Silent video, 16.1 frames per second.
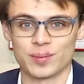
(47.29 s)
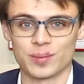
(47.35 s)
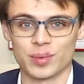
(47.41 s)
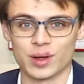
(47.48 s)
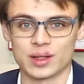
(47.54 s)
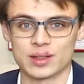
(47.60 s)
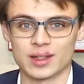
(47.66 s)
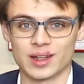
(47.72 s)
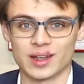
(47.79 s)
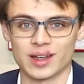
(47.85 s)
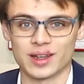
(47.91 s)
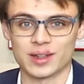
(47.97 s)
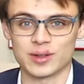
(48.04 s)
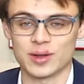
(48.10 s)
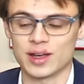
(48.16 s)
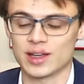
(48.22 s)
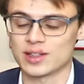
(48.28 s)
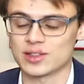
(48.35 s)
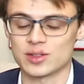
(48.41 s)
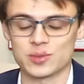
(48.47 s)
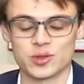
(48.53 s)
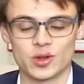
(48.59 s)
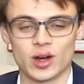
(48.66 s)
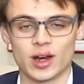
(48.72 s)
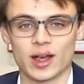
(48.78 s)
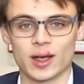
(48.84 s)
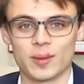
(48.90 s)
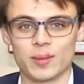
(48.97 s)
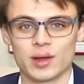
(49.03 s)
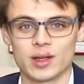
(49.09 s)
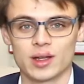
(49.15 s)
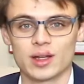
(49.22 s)
But you guys
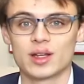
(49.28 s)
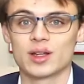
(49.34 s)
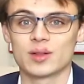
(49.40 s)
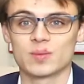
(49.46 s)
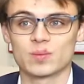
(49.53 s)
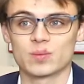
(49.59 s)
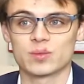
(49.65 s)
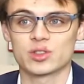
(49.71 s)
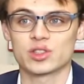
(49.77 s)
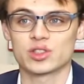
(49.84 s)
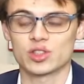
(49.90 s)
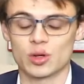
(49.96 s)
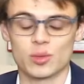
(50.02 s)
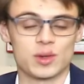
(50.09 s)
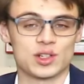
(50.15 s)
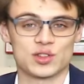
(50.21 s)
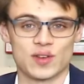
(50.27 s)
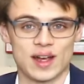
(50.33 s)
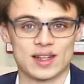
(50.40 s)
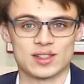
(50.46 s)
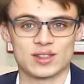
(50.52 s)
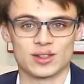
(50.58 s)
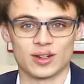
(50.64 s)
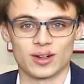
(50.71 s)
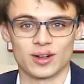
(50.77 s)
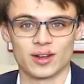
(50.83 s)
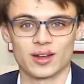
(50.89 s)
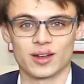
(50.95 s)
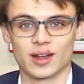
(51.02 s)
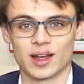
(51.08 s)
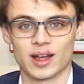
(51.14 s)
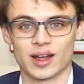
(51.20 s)
subscribe so much faster
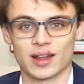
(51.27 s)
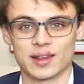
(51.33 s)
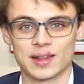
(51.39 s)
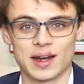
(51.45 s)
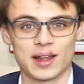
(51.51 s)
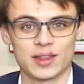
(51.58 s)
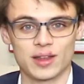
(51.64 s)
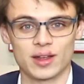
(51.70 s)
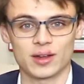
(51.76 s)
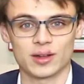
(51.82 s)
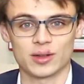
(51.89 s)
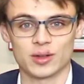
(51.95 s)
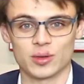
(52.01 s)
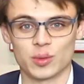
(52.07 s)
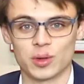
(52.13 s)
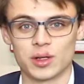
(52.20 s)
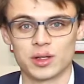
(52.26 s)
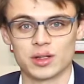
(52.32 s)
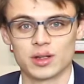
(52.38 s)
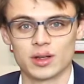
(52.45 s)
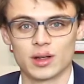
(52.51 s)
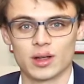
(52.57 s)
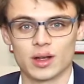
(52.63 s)
than I thought you would.